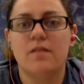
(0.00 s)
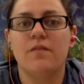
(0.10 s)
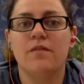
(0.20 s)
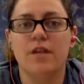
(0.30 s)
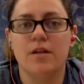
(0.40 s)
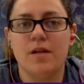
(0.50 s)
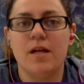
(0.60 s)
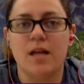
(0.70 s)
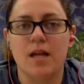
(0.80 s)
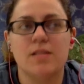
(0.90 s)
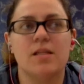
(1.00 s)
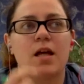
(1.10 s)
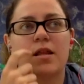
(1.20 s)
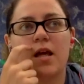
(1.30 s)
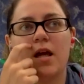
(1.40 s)
the unique needs, and
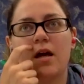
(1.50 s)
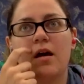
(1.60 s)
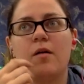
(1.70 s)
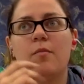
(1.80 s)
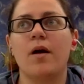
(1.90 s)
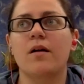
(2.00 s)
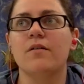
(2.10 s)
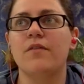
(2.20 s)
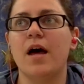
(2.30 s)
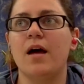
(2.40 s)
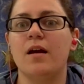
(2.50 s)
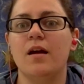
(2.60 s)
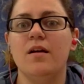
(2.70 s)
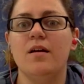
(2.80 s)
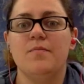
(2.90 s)
I think a part of that
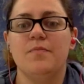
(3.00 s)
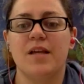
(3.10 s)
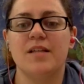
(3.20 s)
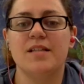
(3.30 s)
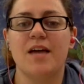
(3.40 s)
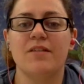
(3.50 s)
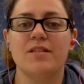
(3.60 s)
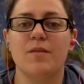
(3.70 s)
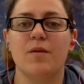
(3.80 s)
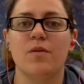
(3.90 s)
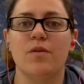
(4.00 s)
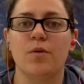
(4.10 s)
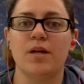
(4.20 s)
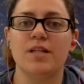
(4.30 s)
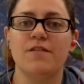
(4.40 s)
is having something with a
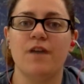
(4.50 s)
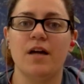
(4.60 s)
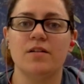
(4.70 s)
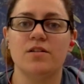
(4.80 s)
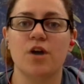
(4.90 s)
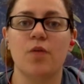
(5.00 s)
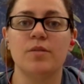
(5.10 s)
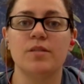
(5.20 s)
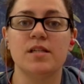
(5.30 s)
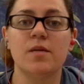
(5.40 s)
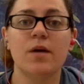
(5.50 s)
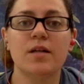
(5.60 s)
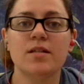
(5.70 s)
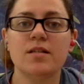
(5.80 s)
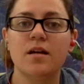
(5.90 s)
pretty defined scope and
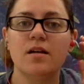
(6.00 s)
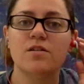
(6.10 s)
sequence,